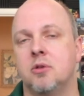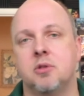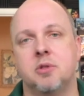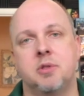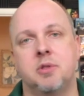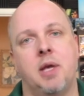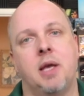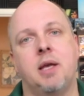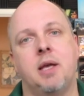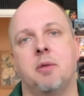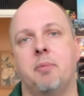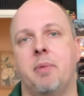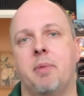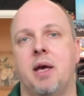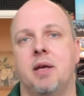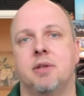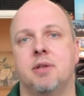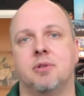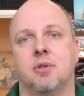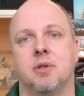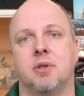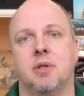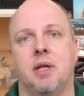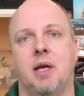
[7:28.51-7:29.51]
Take a
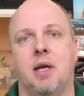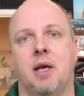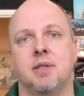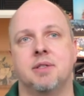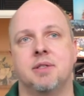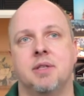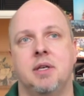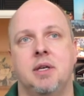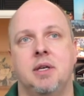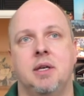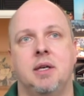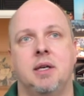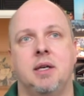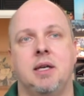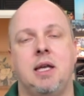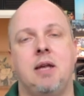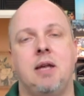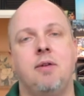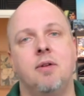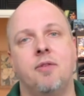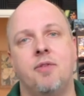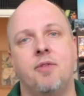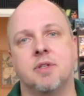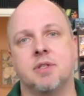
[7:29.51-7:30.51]
masterclass.
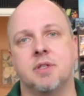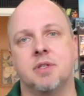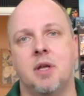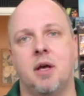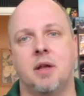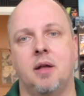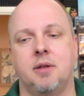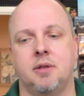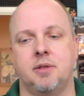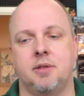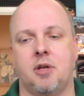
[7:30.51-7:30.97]
Even if it's not